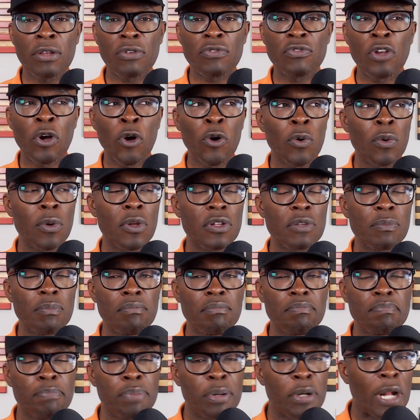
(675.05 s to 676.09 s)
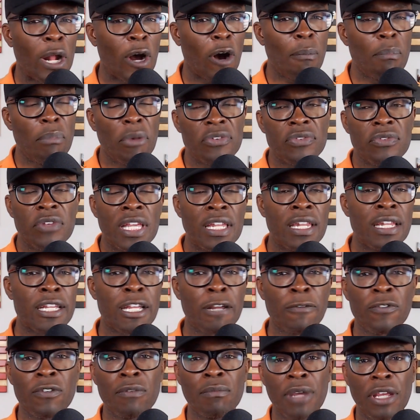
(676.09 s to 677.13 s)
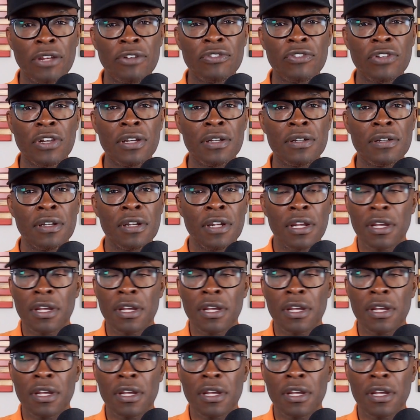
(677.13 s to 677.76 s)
Don't put out misleading information.